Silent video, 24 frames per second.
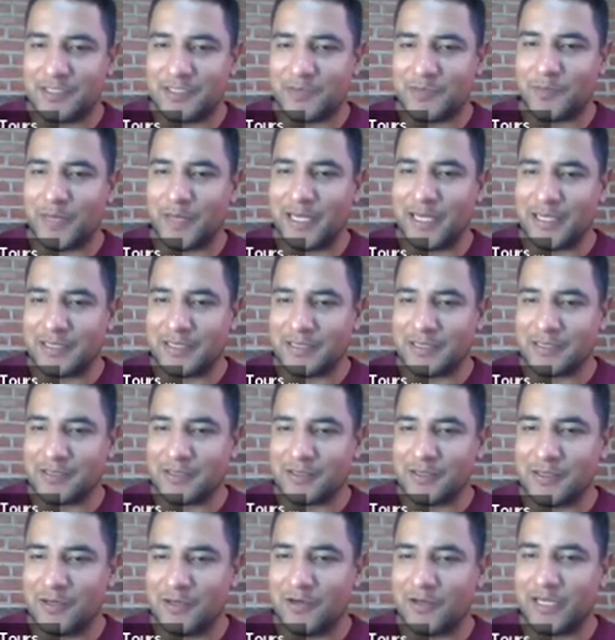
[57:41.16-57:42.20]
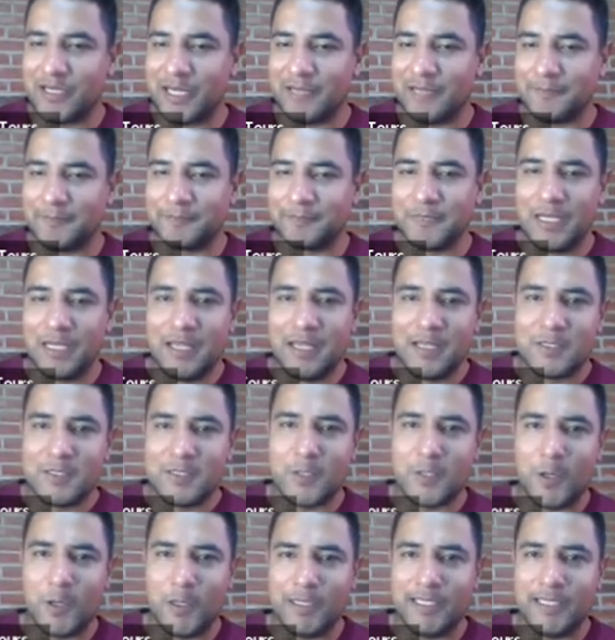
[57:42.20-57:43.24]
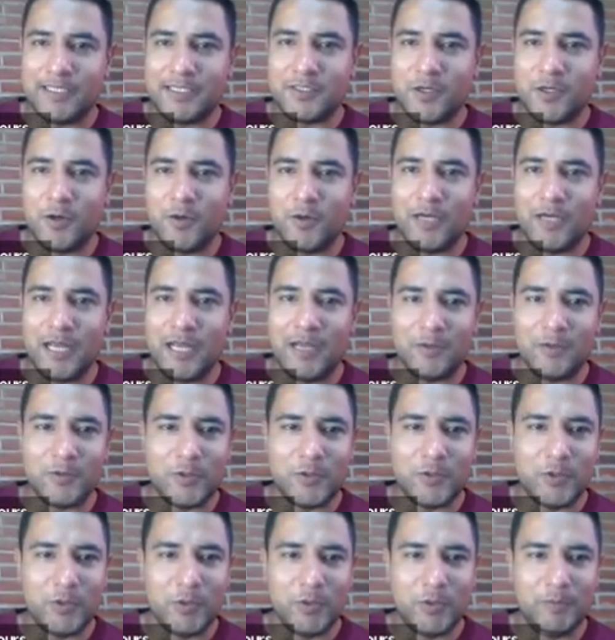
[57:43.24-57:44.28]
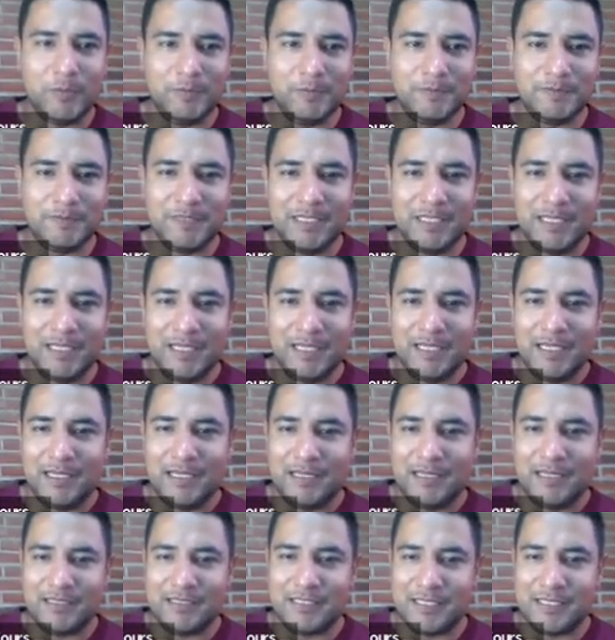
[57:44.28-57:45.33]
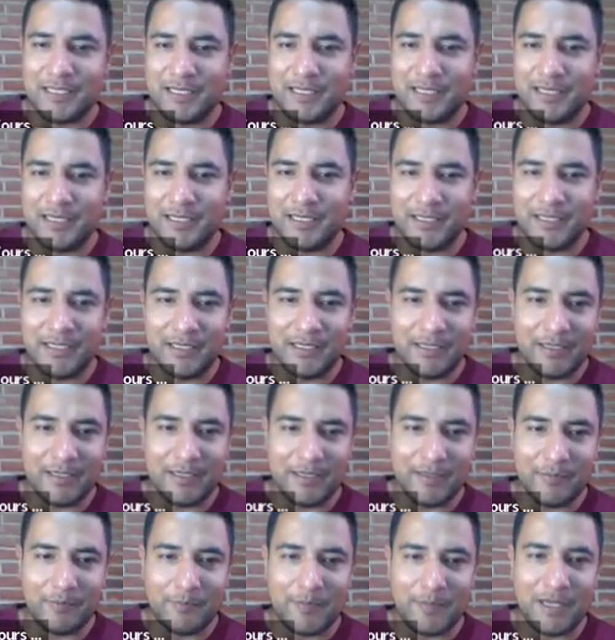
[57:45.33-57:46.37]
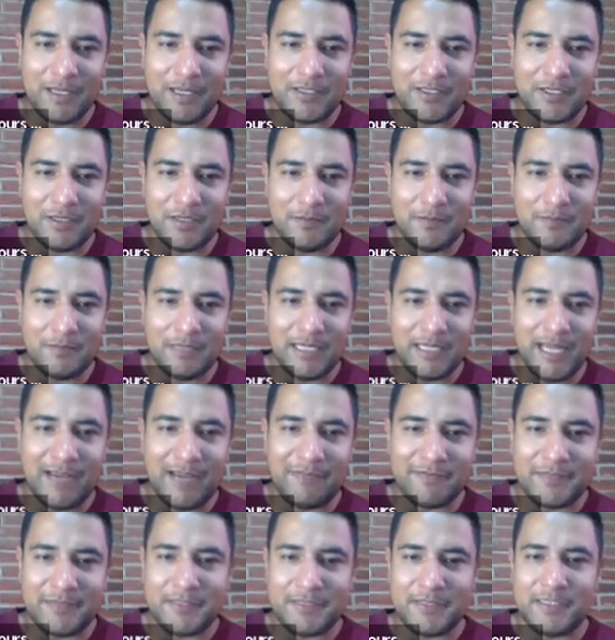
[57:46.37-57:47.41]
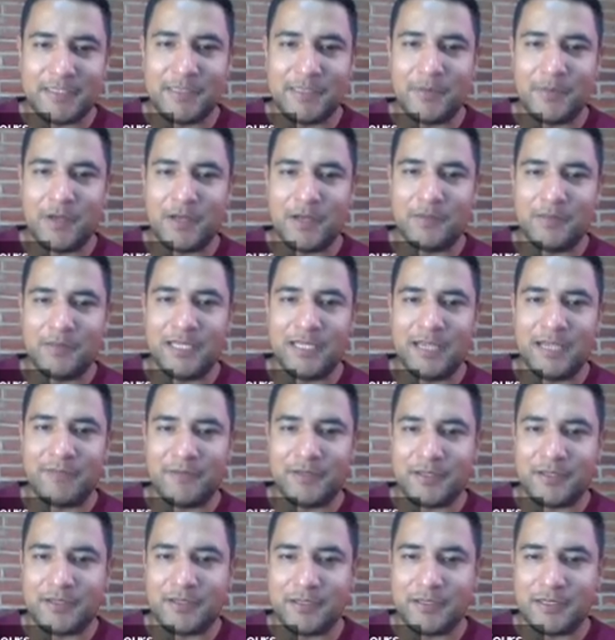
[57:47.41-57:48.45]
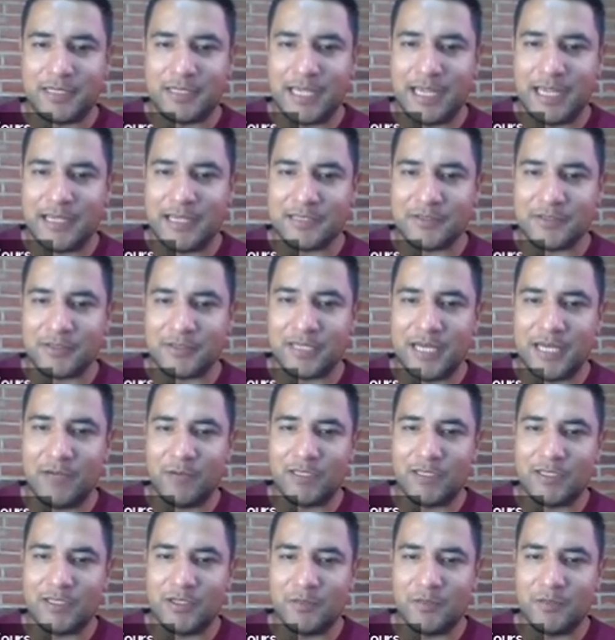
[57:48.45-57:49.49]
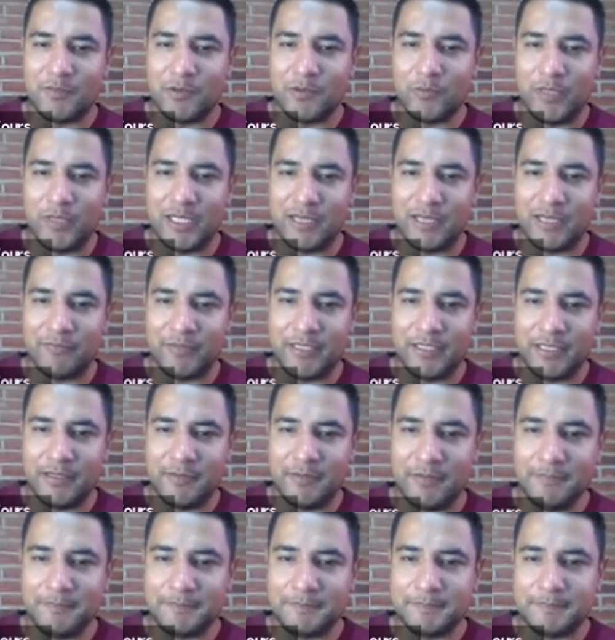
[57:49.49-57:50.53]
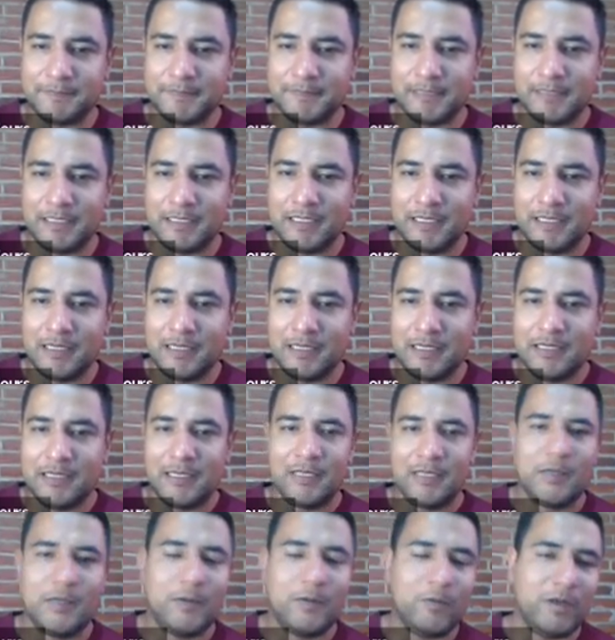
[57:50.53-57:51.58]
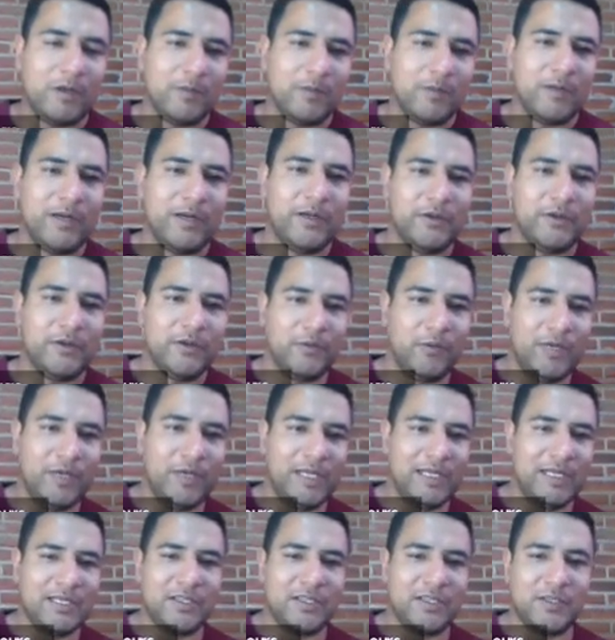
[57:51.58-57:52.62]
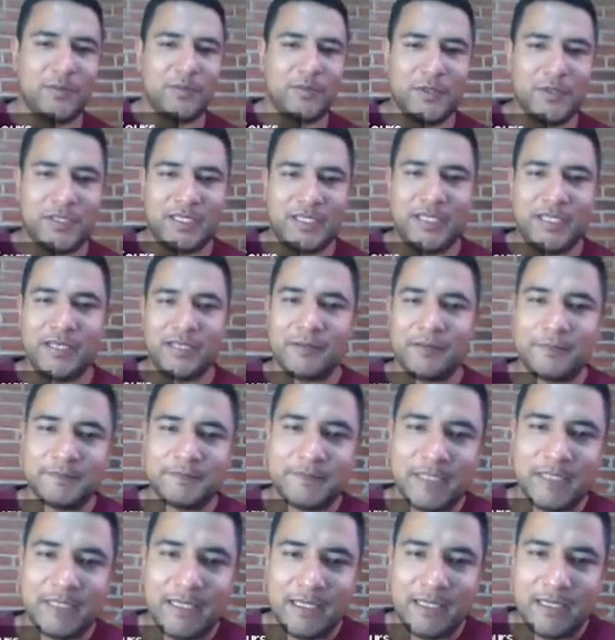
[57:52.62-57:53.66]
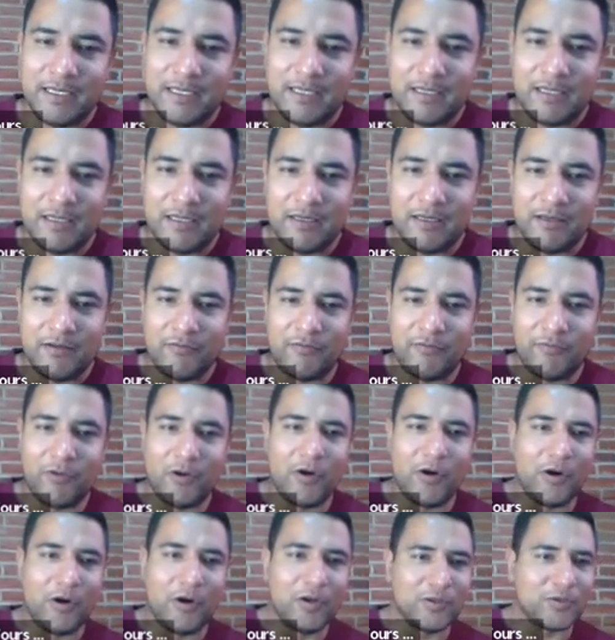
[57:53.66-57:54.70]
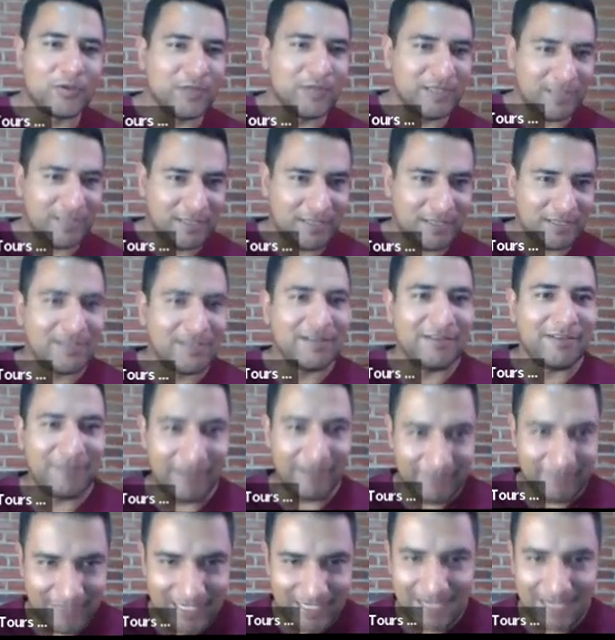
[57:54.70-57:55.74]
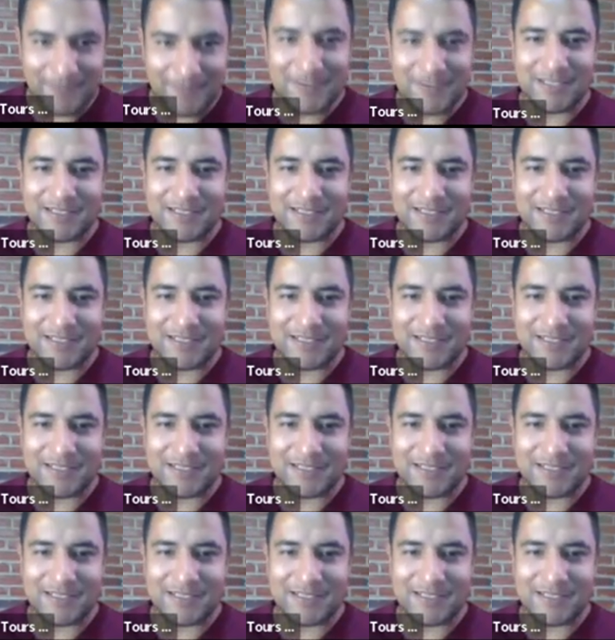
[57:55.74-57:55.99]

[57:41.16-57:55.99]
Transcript: space. Okay, so let's go now to the bottom left, guys. Okay, what number we have here? What number we need to put here? 400, 5 times